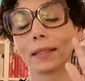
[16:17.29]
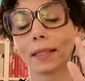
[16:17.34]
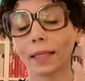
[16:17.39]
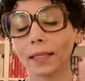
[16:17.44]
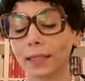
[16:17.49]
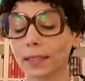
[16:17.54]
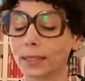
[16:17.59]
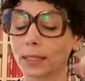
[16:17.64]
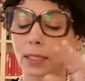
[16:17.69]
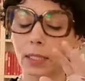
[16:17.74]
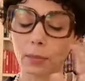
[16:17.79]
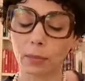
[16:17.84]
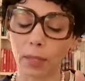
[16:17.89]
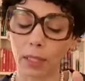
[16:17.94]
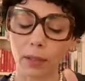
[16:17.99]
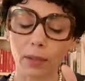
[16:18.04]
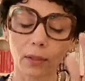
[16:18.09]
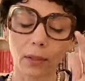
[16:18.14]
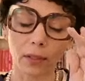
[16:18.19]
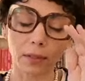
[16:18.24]
I need to get
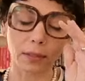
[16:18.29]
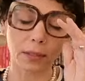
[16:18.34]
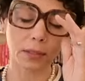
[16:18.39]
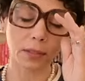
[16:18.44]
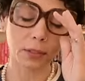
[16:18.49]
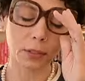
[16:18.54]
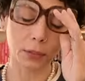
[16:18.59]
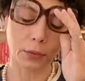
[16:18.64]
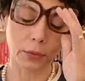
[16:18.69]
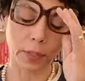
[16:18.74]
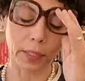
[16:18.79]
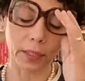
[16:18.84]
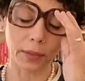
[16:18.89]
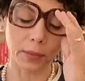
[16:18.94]
my thoughts straight.